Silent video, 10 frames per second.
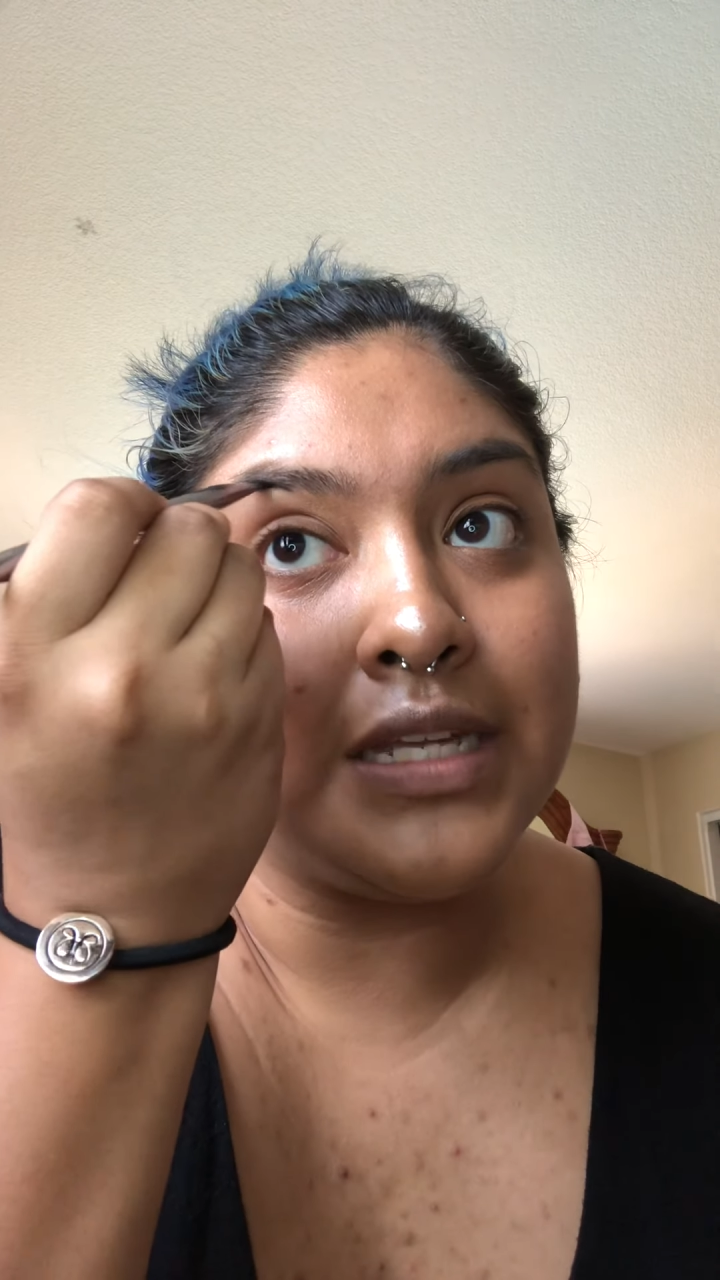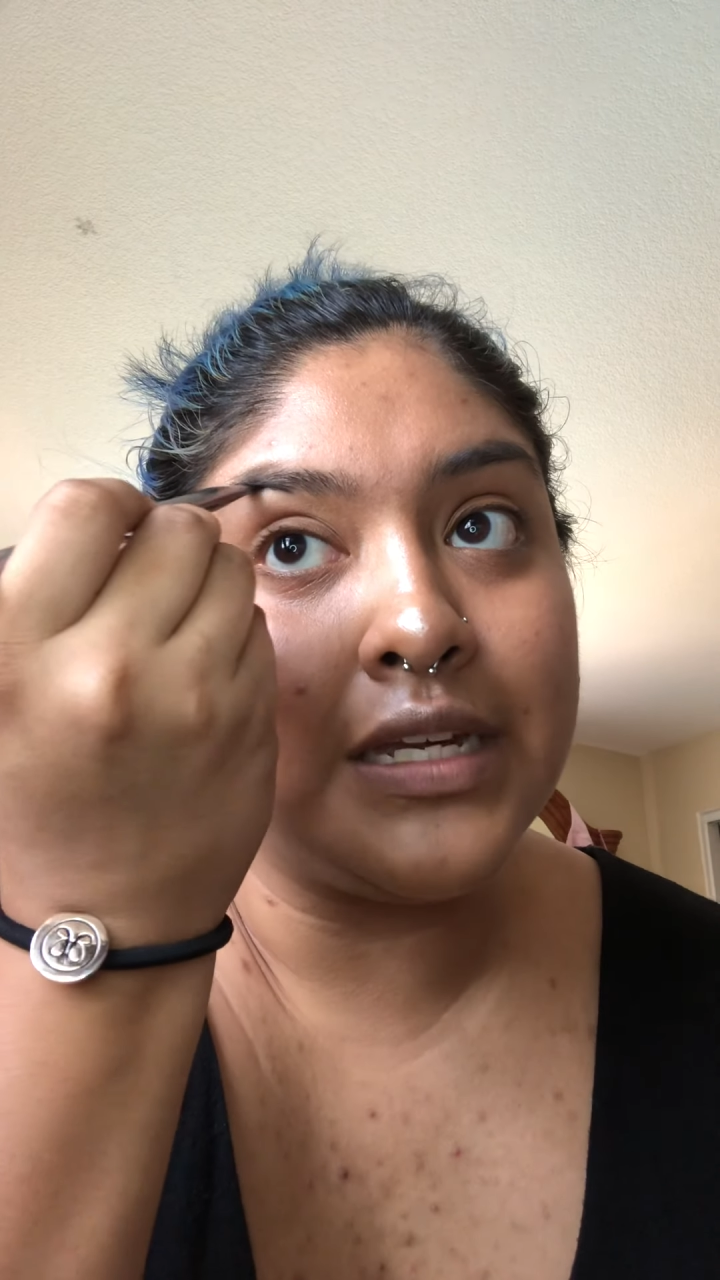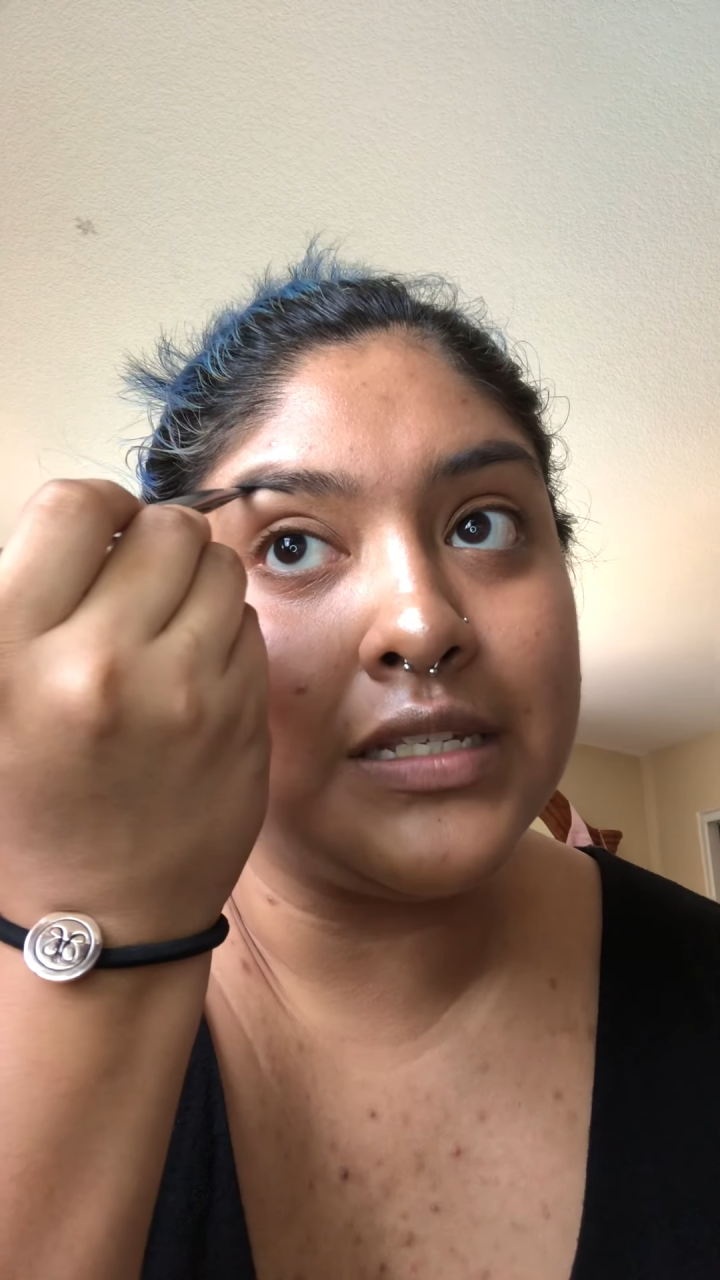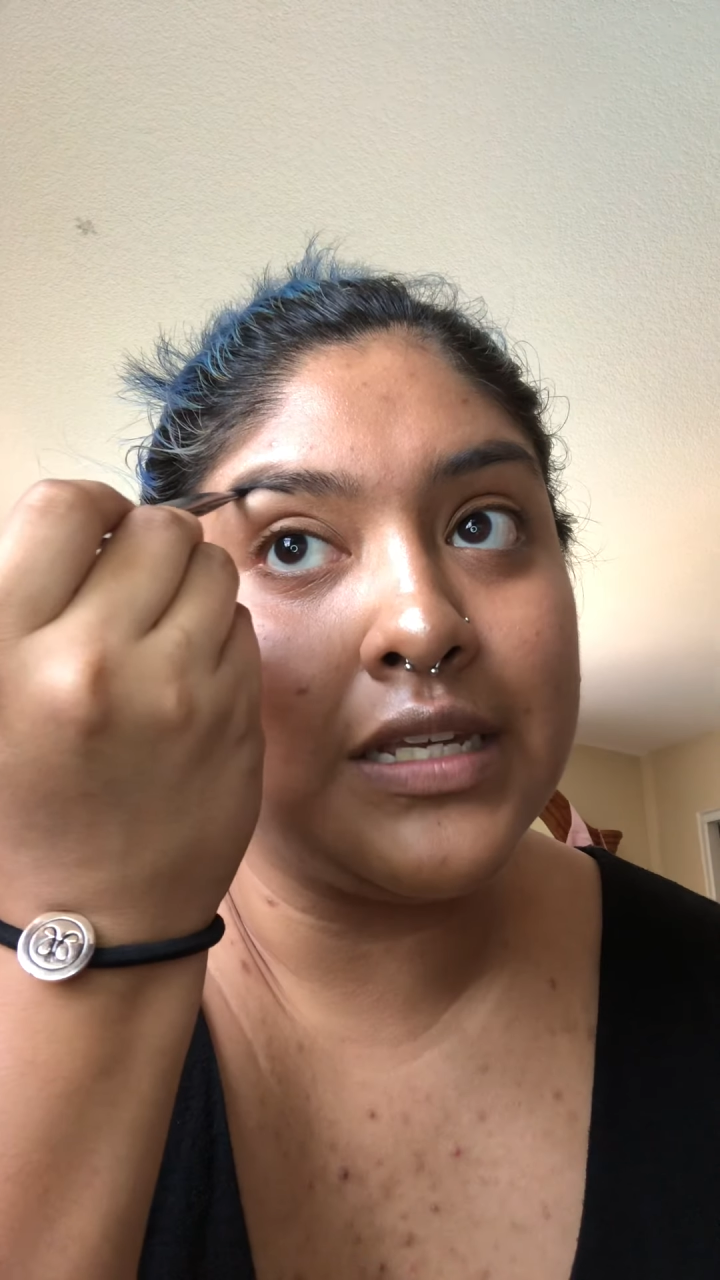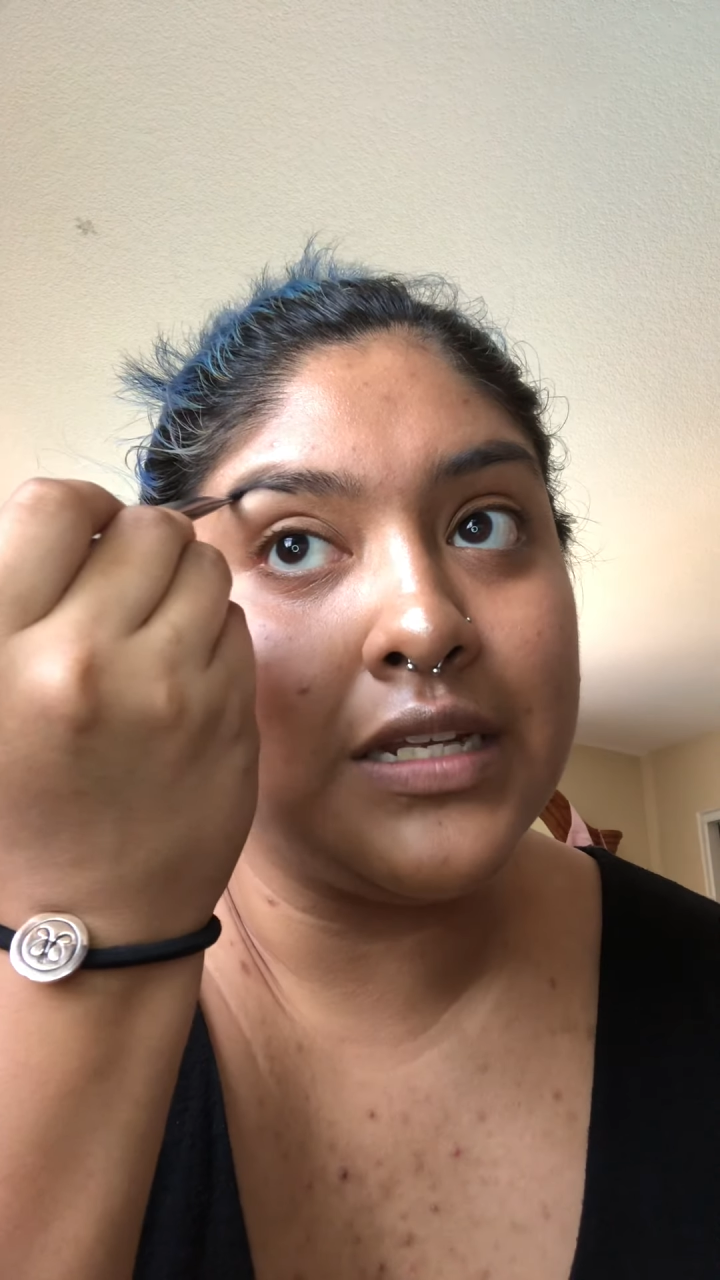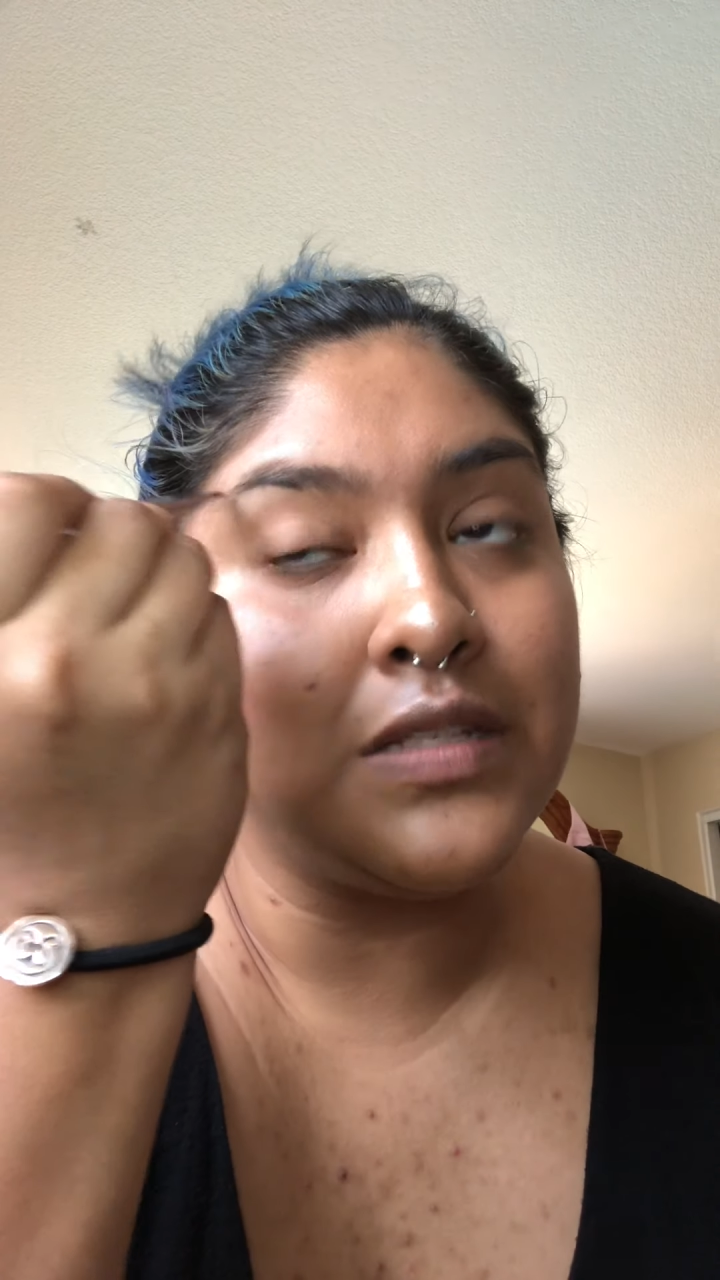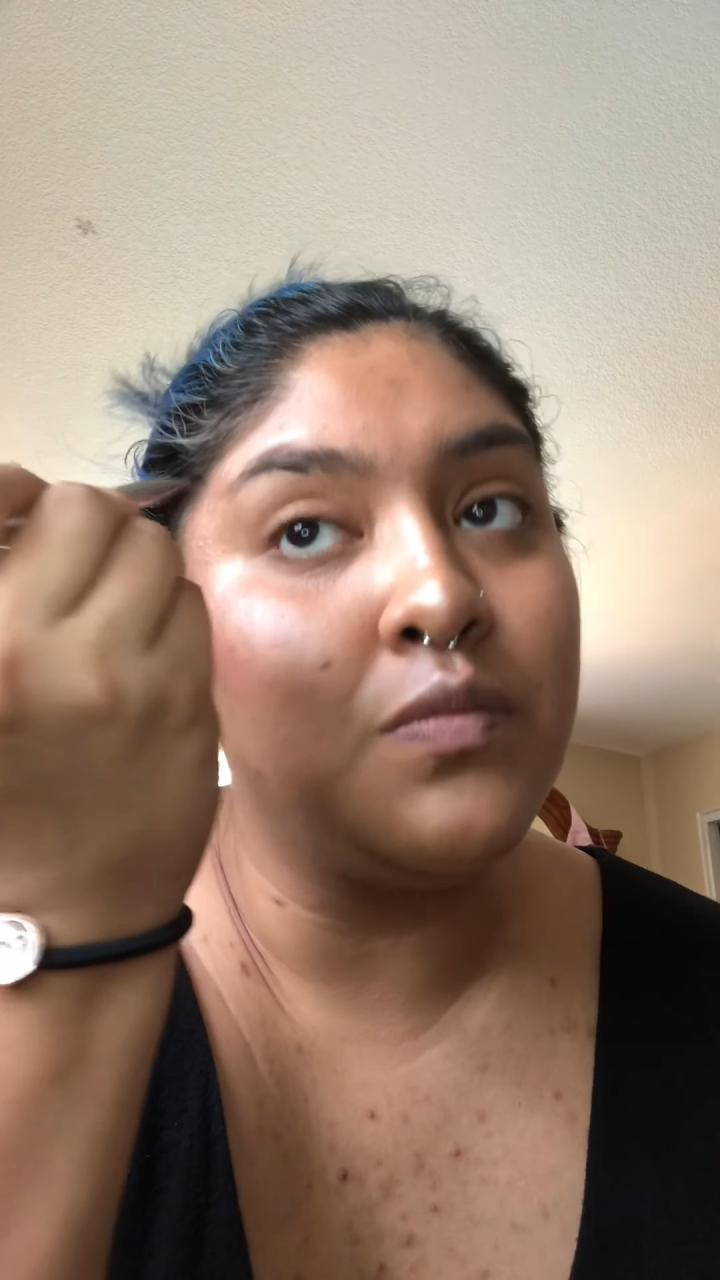like I said, it's